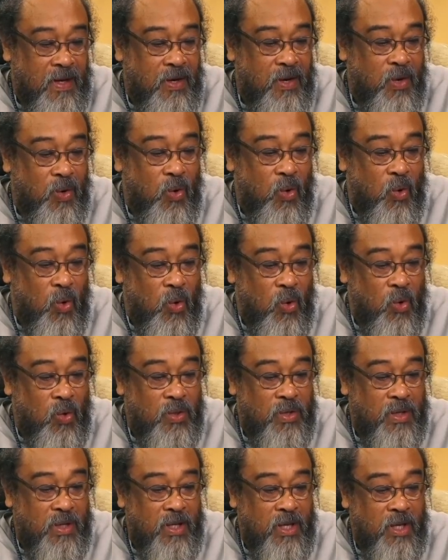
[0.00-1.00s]
the
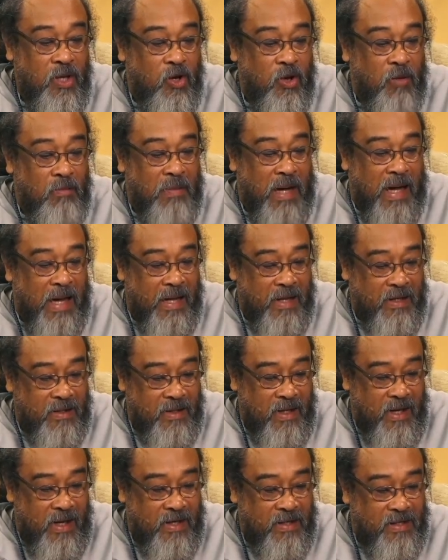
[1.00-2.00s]
old ego
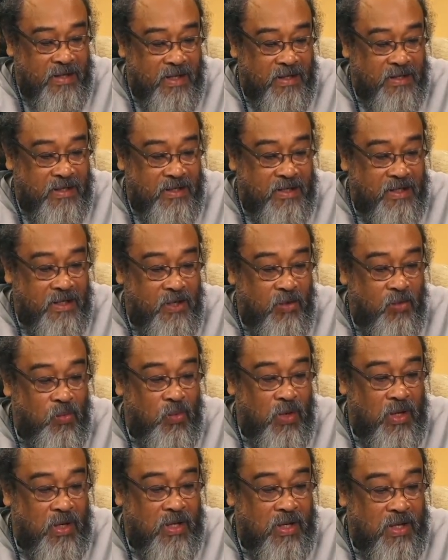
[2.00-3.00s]
mind identity
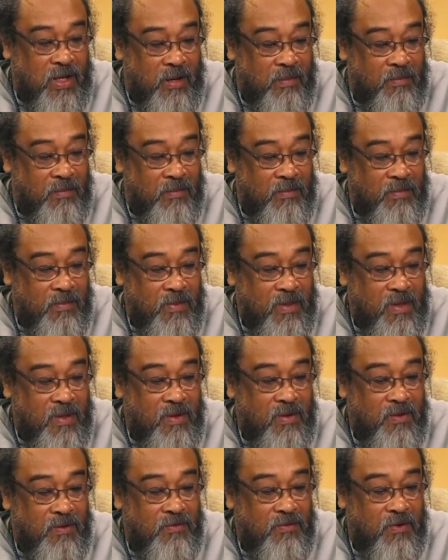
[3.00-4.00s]
will come
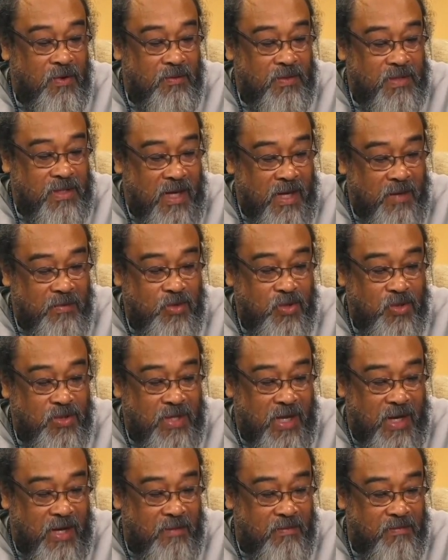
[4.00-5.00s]
from time to
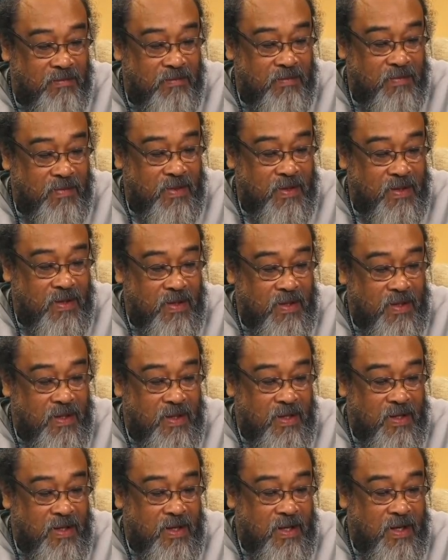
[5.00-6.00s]
time.
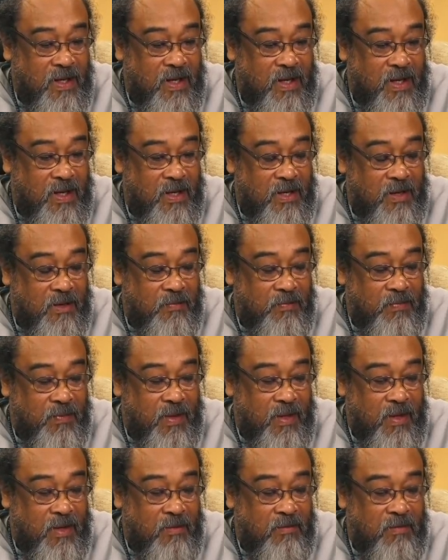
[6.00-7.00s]

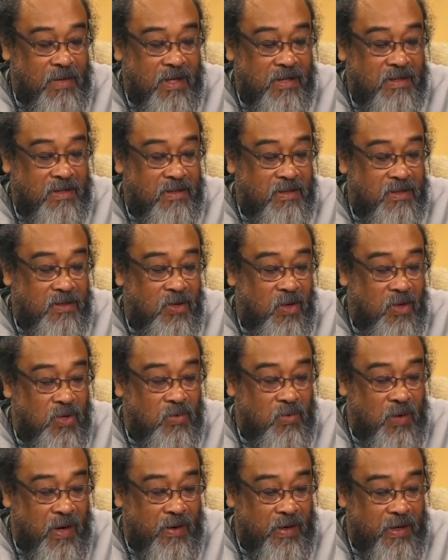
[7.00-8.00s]
But
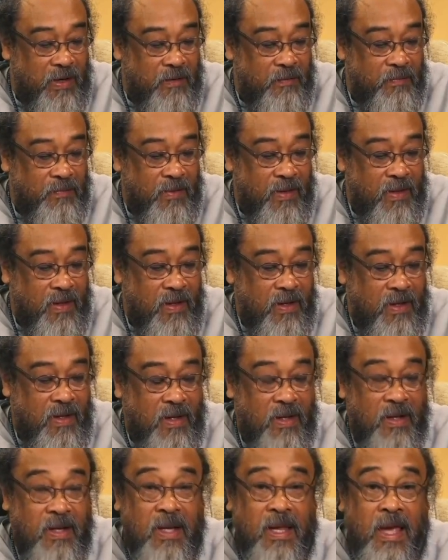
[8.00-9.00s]
don't worry.
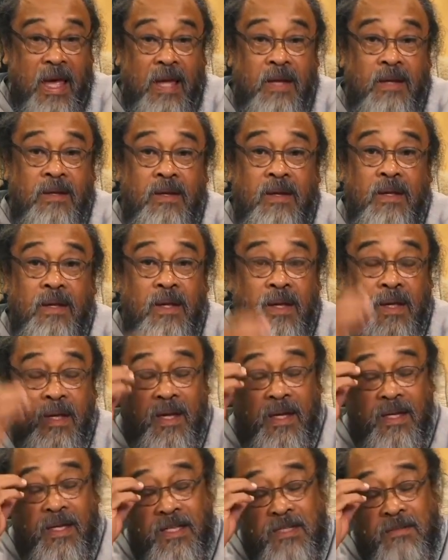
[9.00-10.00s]
In the end,
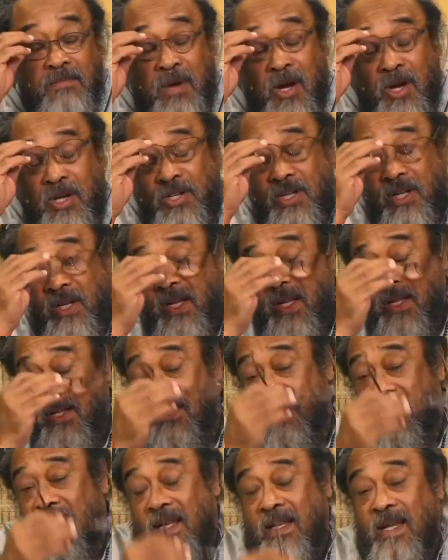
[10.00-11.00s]
it is merging
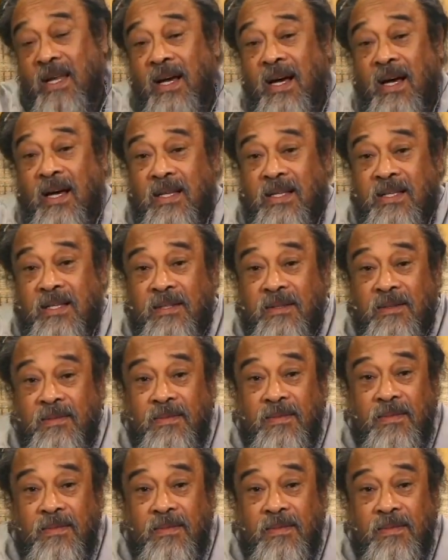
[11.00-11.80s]
inside the heart.